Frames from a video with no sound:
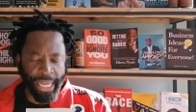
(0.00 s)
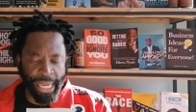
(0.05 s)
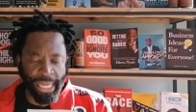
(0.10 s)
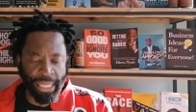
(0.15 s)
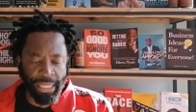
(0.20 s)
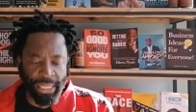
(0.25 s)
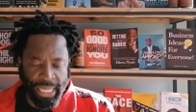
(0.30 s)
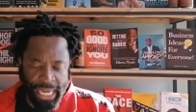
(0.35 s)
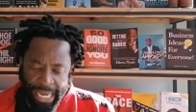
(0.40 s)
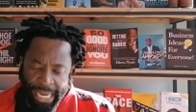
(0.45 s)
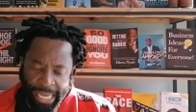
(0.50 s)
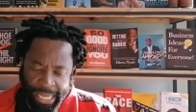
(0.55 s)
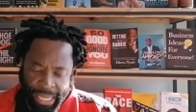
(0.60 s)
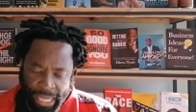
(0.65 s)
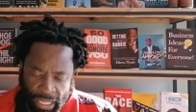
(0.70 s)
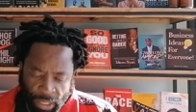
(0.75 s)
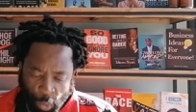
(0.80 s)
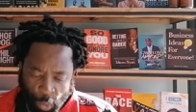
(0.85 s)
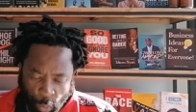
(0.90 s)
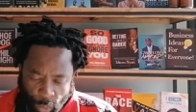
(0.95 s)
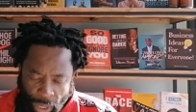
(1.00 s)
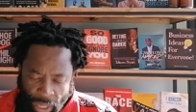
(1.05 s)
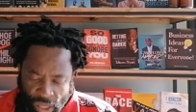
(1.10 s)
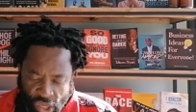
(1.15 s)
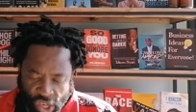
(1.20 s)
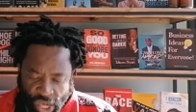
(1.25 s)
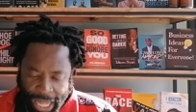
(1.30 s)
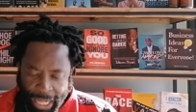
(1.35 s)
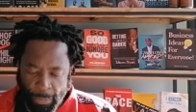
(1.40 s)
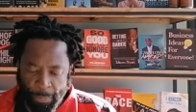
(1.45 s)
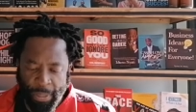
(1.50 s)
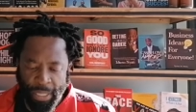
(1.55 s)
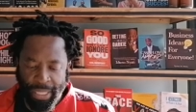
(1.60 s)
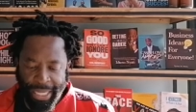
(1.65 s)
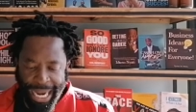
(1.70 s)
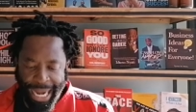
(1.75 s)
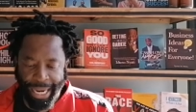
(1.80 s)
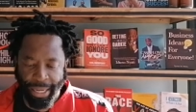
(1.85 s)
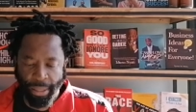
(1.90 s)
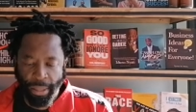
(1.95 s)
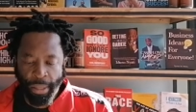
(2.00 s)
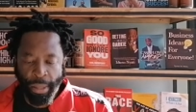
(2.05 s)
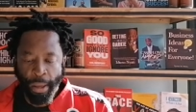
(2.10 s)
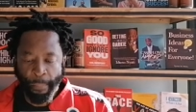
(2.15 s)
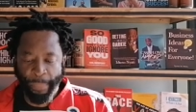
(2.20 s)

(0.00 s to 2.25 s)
Indeed, his will shall be done,